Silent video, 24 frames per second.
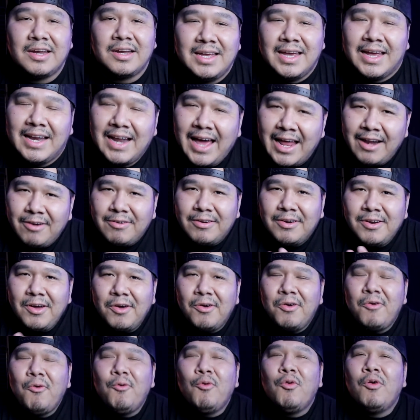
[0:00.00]
And I don't
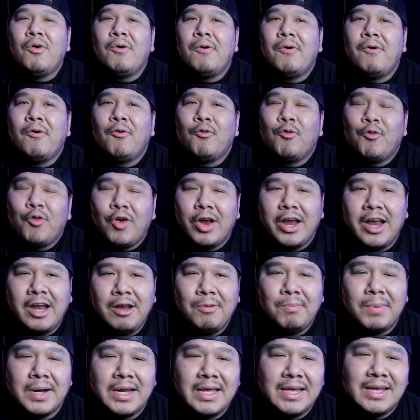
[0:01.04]
know for
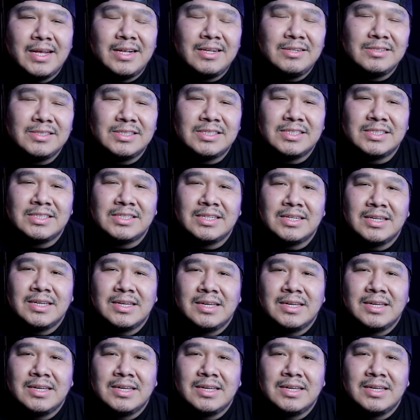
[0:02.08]
anybody else